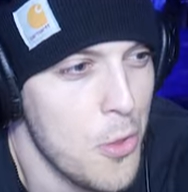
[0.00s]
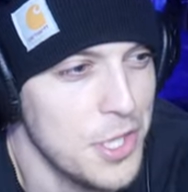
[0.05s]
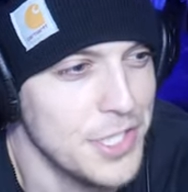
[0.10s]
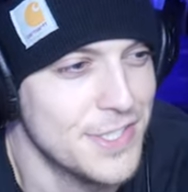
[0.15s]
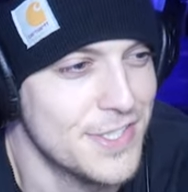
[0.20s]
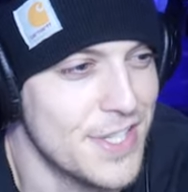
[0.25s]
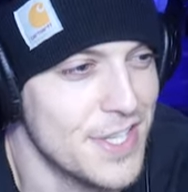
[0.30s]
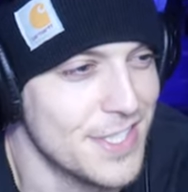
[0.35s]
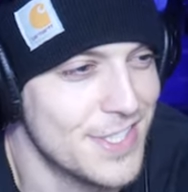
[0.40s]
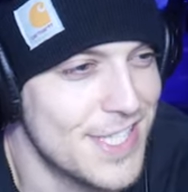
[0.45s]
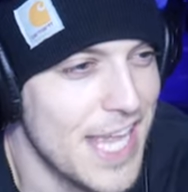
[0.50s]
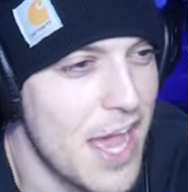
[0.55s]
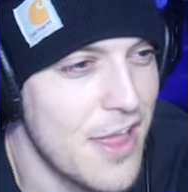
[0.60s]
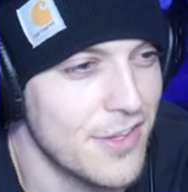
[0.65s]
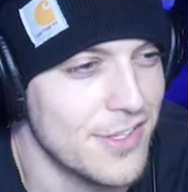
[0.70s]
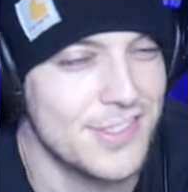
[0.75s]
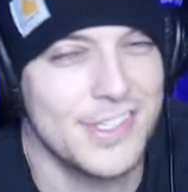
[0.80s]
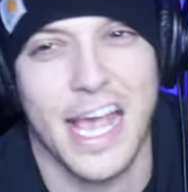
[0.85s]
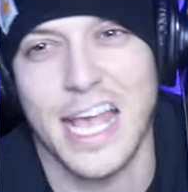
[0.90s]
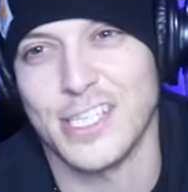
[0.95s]
Listen to the
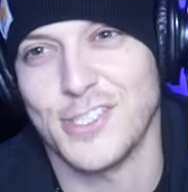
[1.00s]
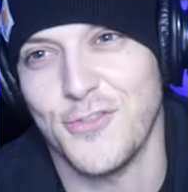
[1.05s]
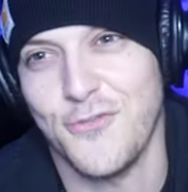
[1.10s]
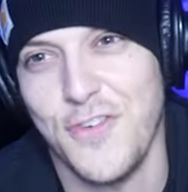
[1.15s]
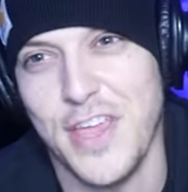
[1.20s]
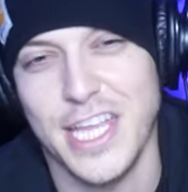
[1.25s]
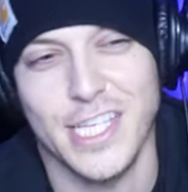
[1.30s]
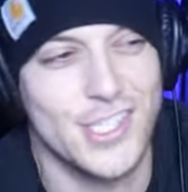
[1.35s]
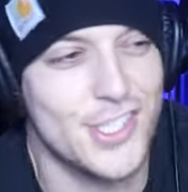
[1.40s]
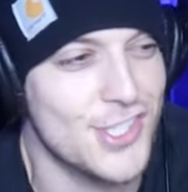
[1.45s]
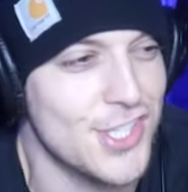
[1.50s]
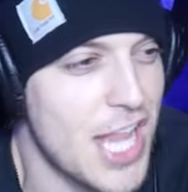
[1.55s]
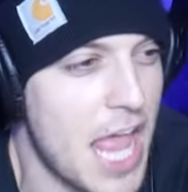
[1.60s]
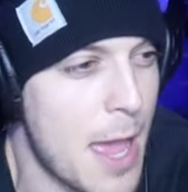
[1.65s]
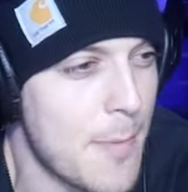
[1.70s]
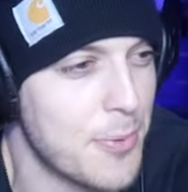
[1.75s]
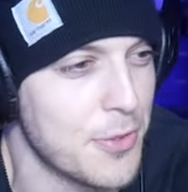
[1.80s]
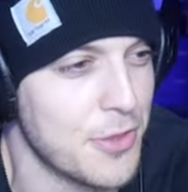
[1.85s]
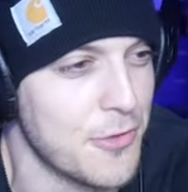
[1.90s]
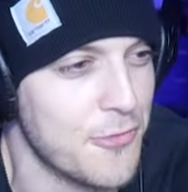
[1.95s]
sound this guy's feet
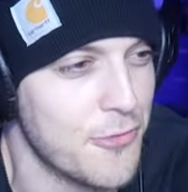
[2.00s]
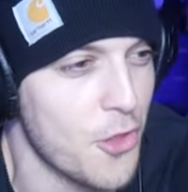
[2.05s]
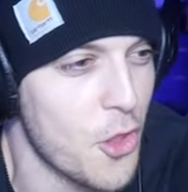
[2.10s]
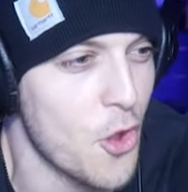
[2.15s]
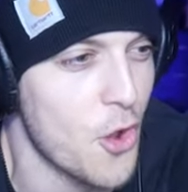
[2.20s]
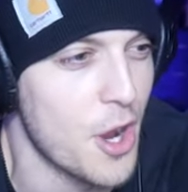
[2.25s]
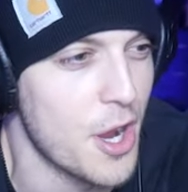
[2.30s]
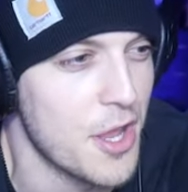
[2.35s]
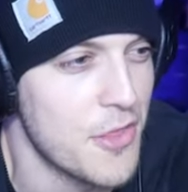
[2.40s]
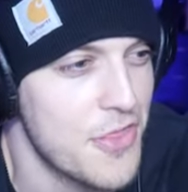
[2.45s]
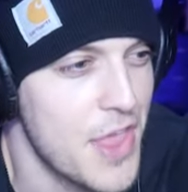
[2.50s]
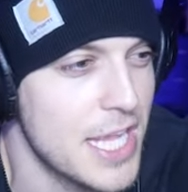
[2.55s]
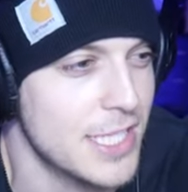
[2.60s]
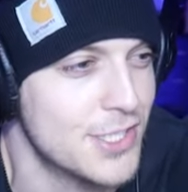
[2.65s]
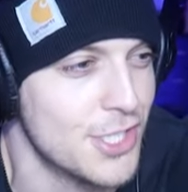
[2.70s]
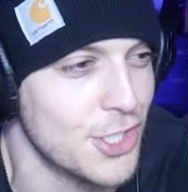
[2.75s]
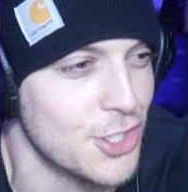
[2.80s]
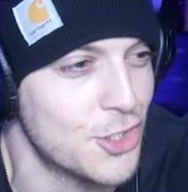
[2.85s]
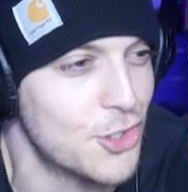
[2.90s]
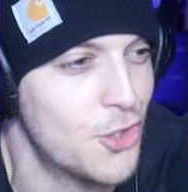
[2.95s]
slapping the floor.
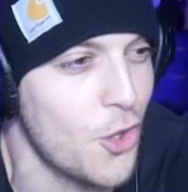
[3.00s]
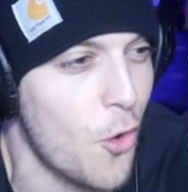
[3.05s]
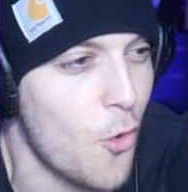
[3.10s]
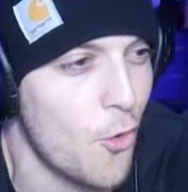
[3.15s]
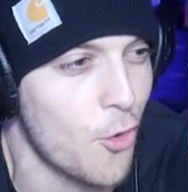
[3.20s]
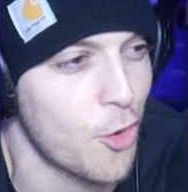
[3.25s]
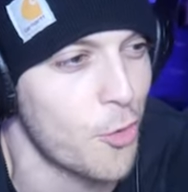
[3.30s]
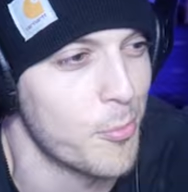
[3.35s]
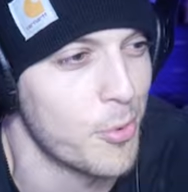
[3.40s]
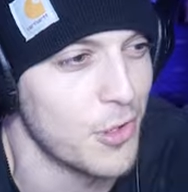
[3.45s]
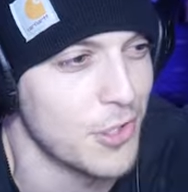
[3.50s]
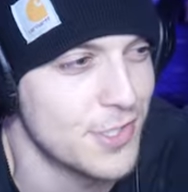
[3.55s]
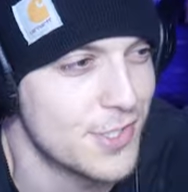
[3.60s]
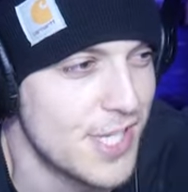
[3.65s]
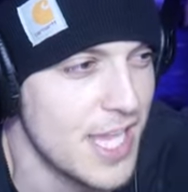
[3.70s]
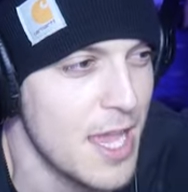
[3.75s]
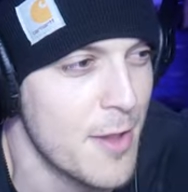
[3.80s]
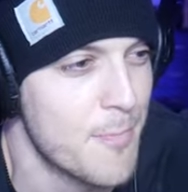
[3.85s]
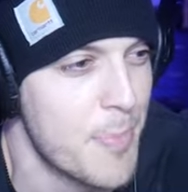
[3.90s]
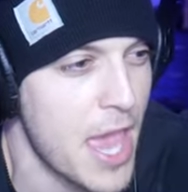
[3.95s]
That's adorable. Is
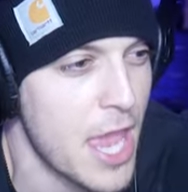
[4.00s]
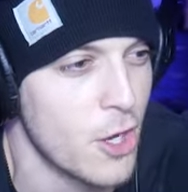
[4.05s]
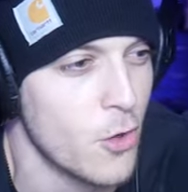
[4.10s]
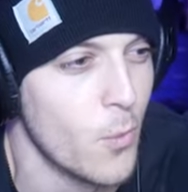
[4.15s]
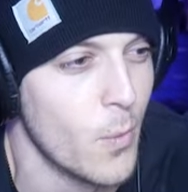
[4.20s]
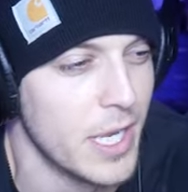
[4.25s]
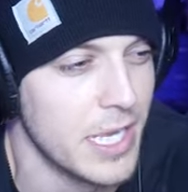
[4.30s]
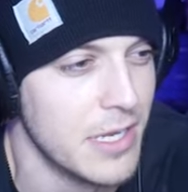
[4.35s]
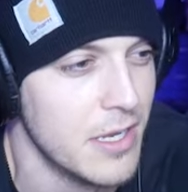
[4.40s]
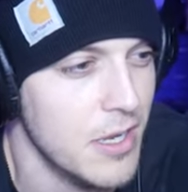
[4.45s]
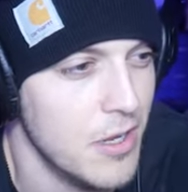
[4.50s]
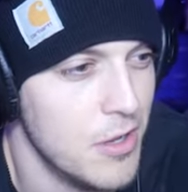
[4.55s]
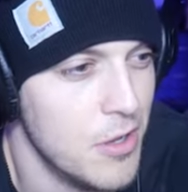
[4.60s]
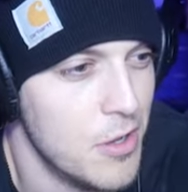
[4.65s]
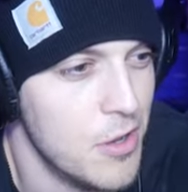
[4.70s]
he a penguin?